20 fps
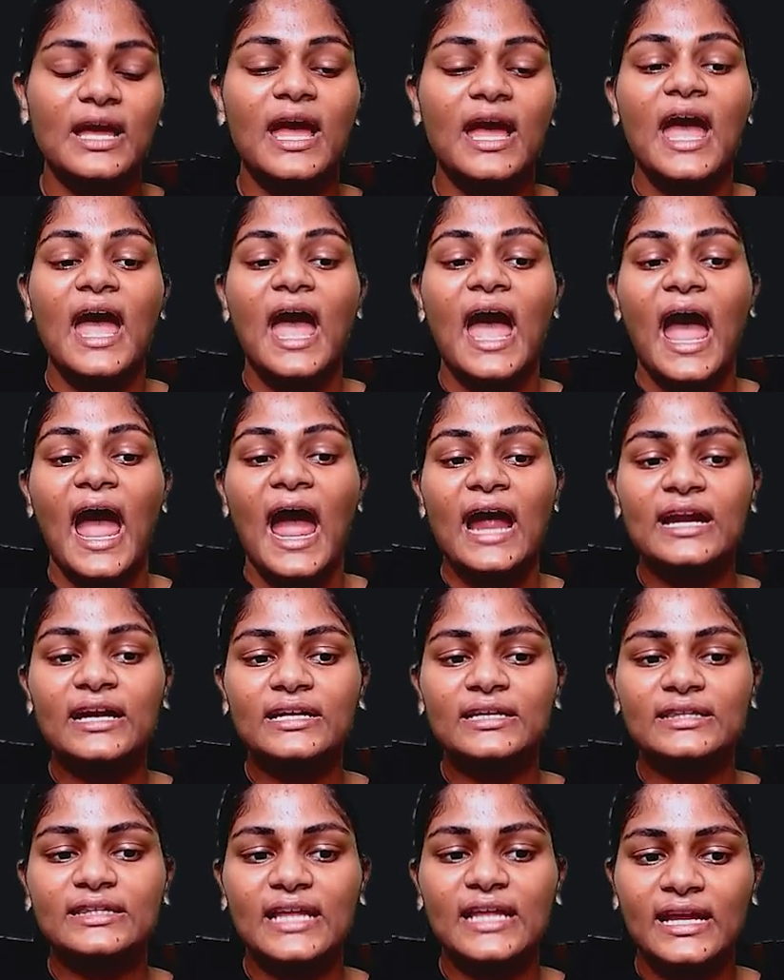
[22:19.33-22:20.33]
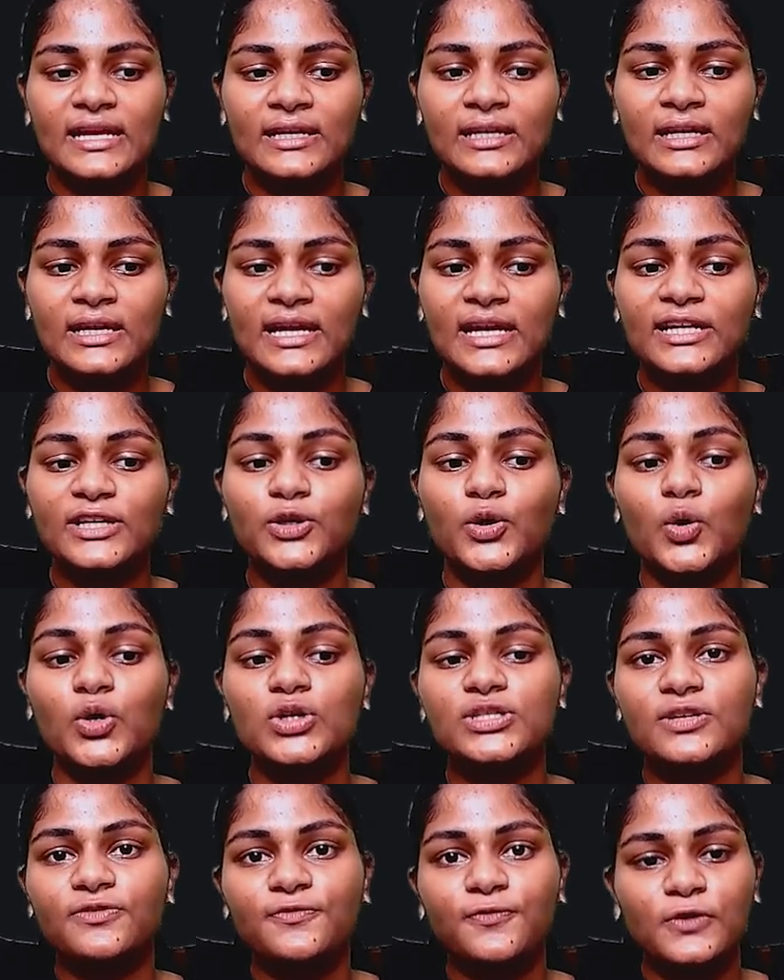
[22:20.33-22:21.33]
and then it goes a
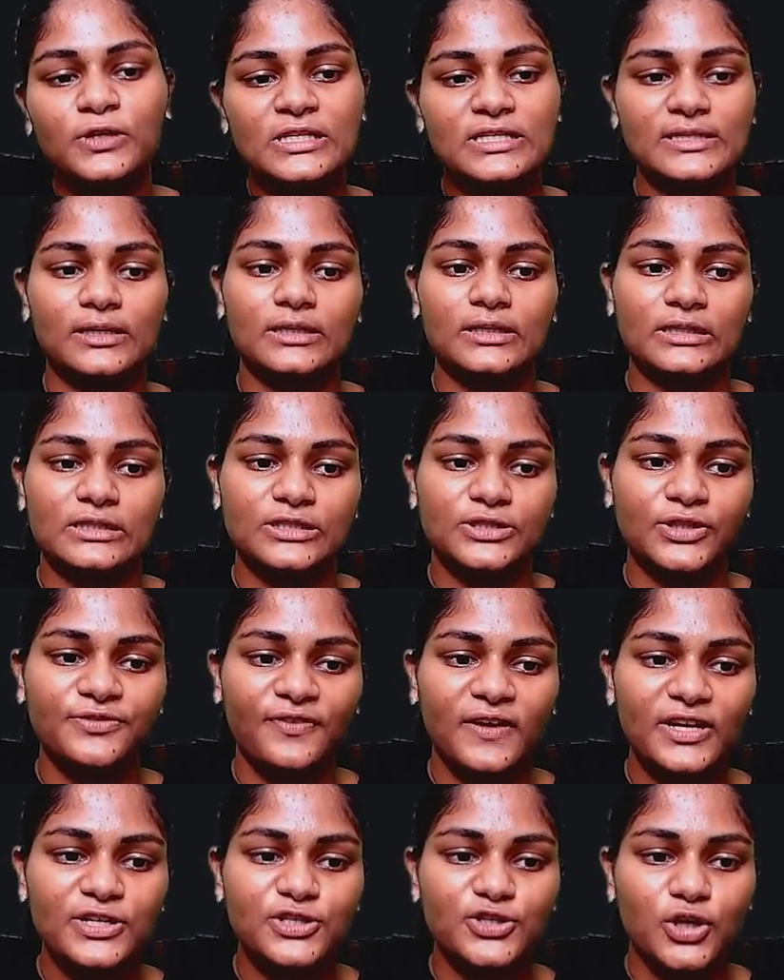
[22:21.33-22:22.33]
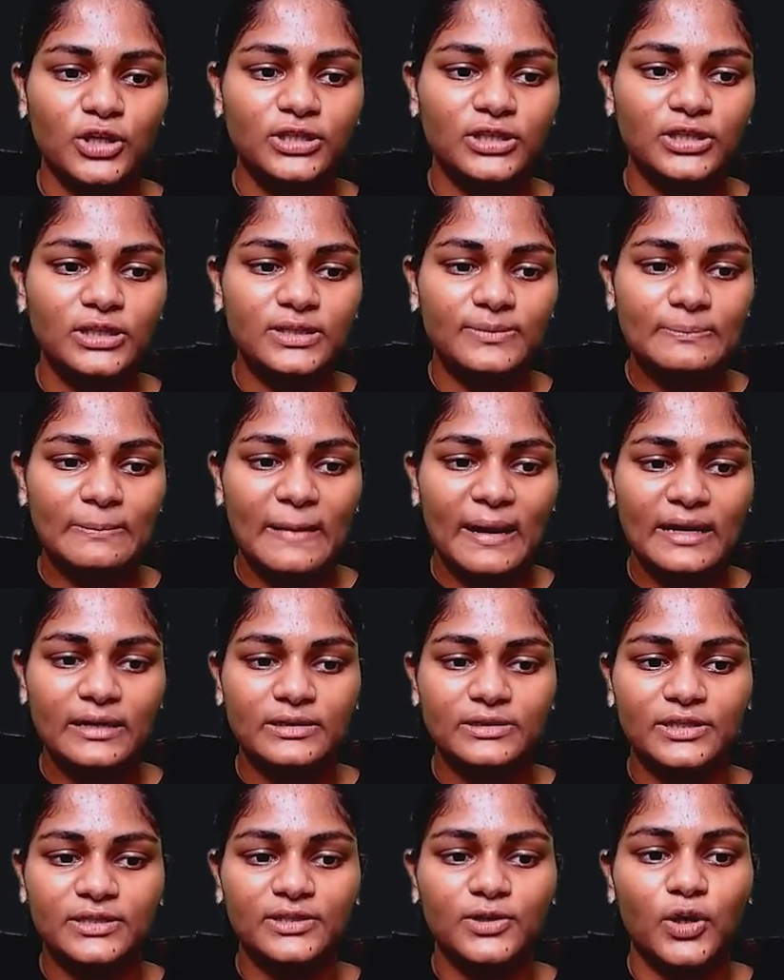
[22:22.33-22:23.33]
full circle. So if I draw the
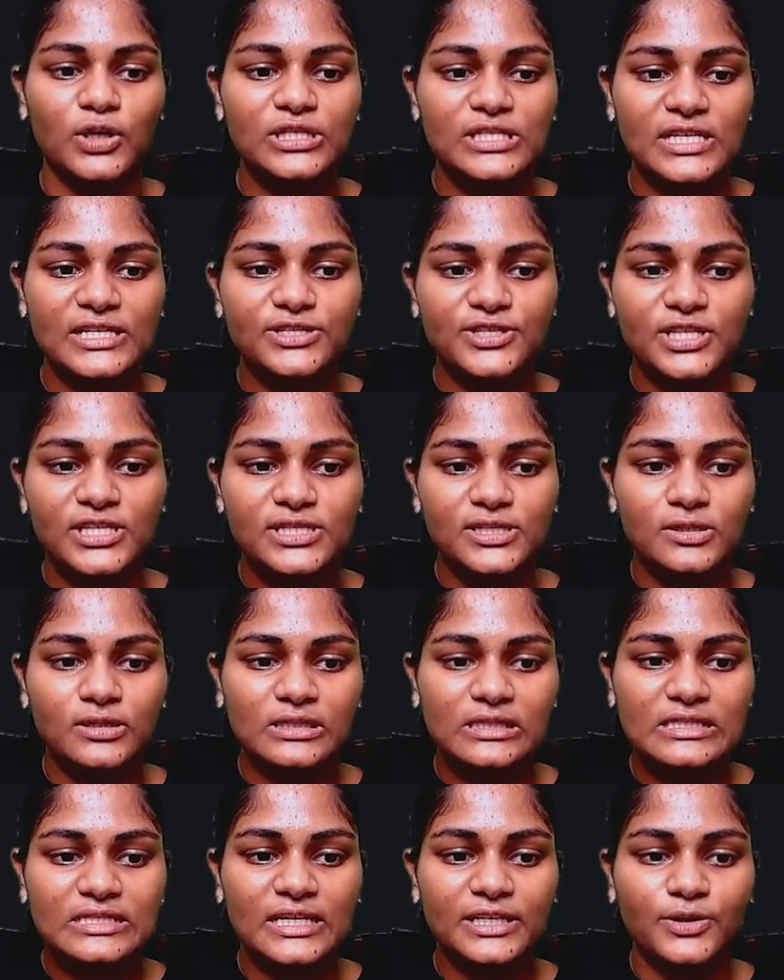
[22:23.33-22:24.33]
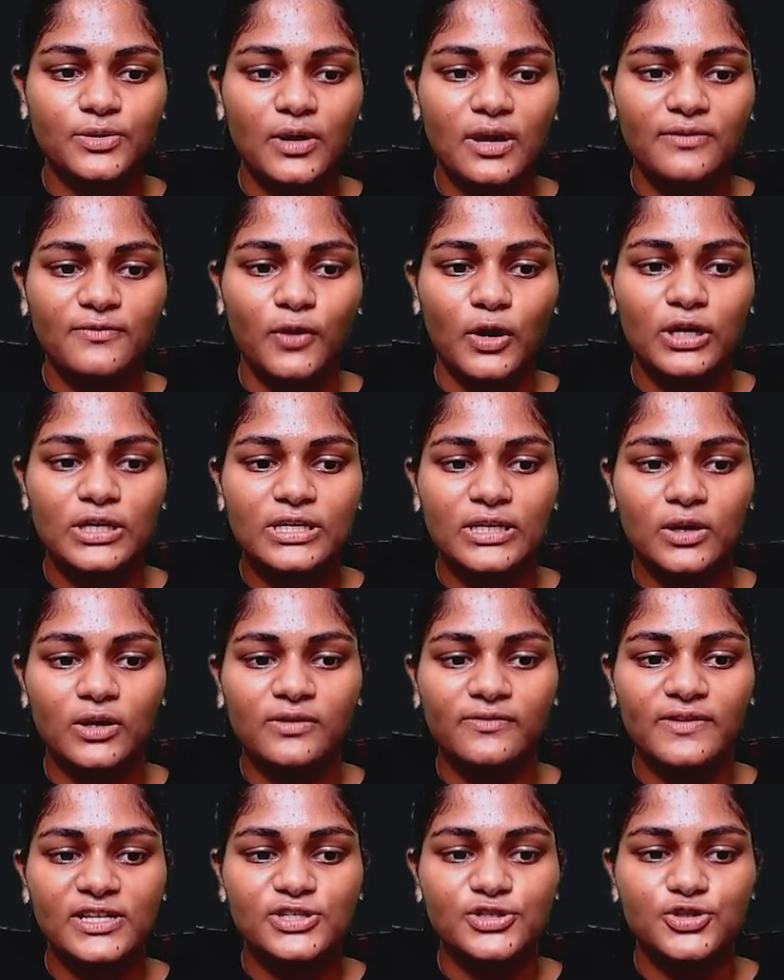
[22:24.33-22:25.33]
concentric circles that you have always
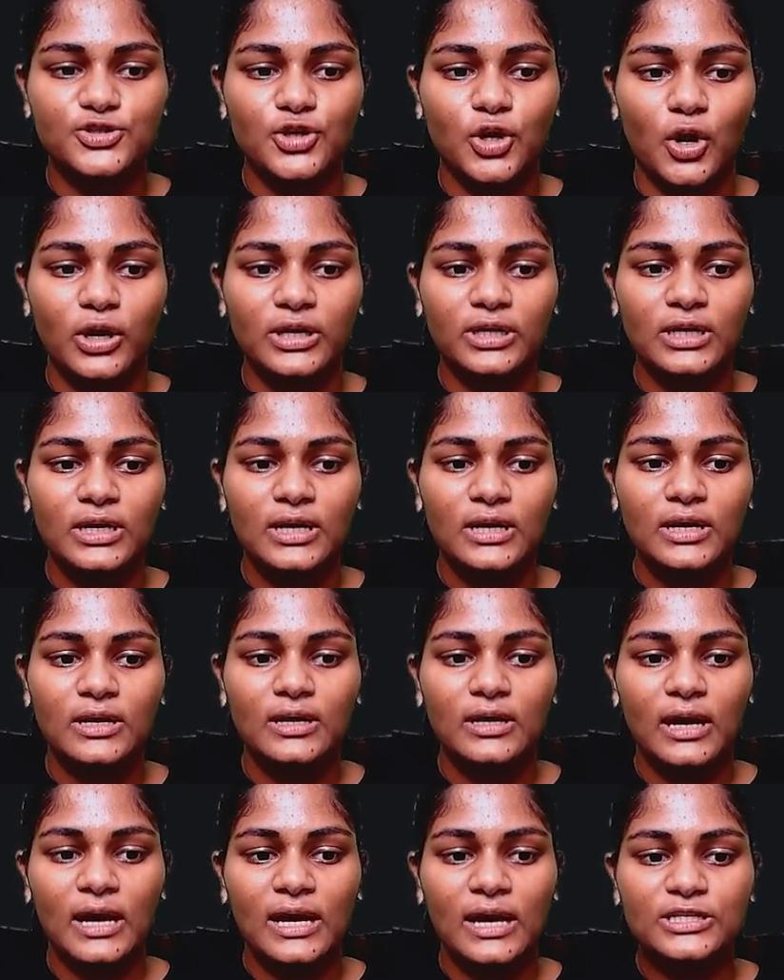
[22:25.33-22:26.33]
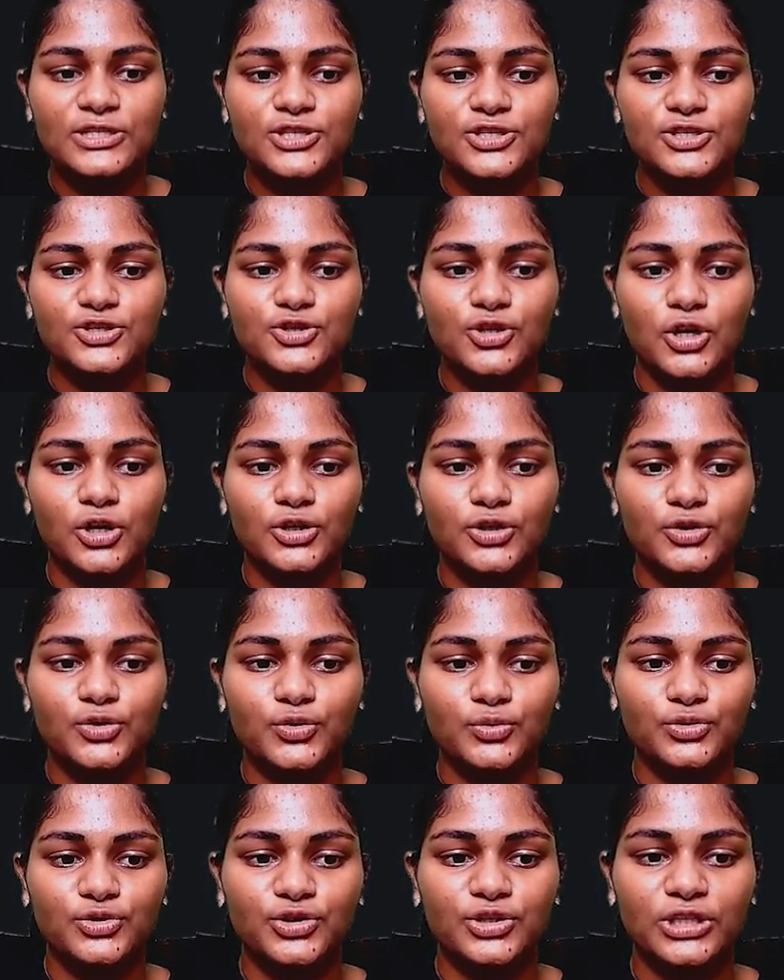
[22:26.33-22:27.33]
drawn, I'll just draw 2,
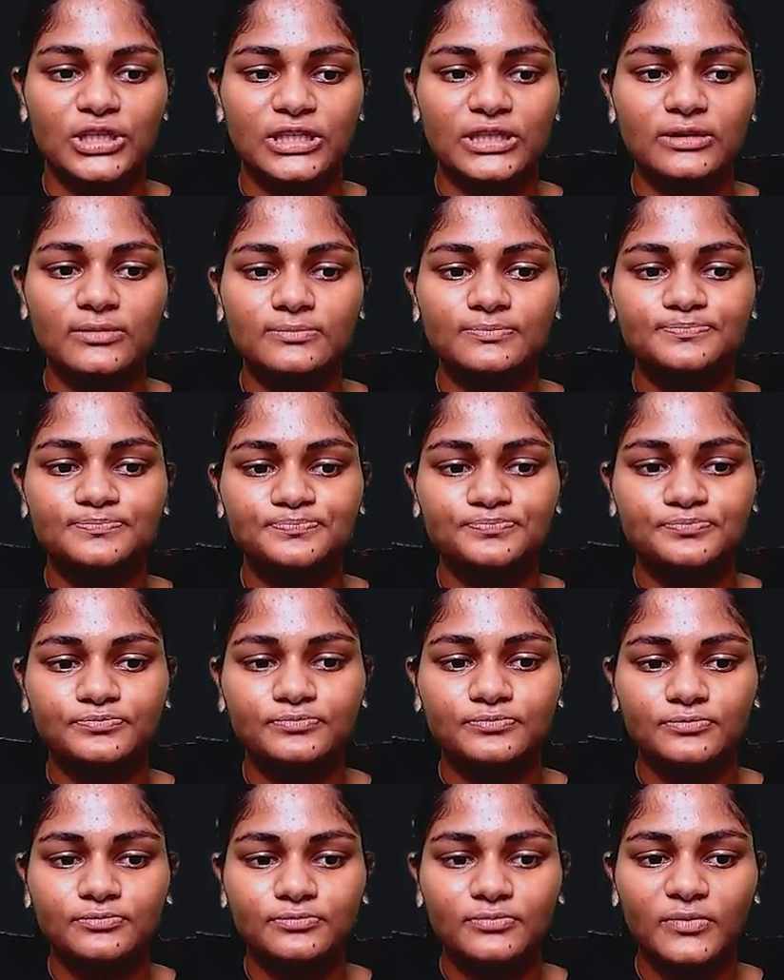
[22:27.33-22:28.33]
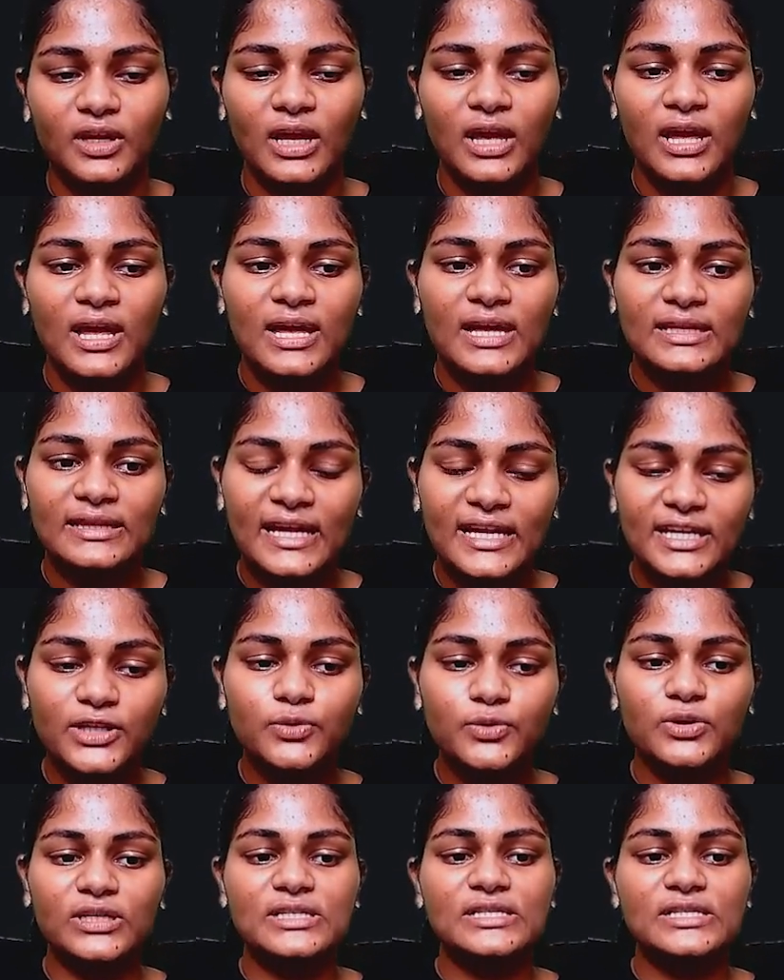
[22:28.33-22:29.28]
3. Then you can say